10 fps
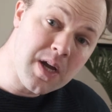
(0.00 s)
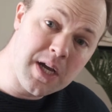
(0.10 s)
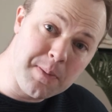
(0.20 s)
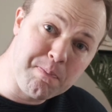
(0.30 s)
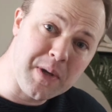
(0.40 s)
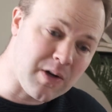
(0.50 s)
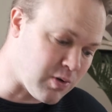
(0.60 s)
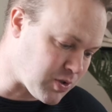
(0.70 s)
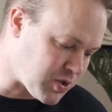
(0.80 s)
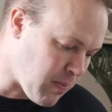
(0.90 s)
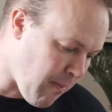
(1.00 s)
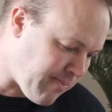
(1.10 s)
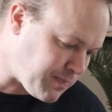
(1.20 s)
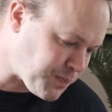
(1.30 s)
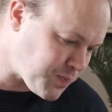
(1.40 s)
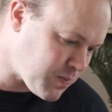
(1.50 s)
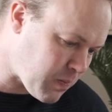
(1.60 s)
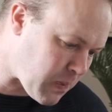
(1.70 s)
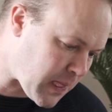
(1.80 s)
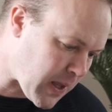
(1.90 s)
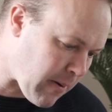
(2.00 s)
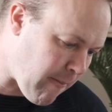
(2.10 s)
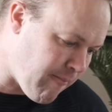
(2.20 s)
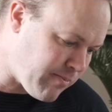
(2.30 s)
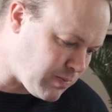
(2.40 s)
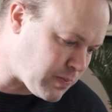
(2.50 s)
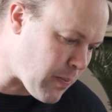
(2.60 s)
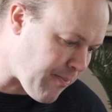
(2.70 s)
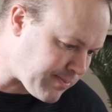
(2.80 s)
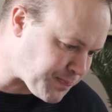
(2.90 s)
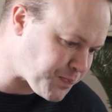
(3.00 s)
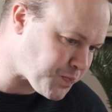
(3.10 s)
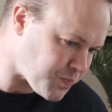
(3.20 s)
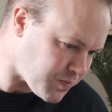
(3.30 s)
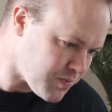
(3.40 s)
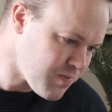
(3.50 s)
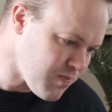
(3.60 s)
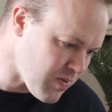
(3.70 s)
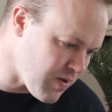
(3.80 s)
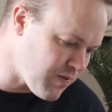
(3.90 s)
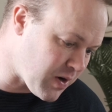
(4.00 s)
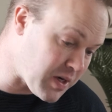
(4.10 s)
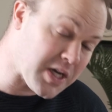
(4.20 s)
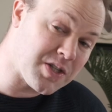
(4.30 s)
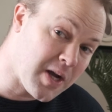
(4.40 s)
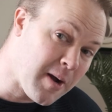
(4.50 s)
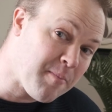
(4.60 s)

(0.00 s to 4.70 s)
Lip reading: And pickles. Very nice.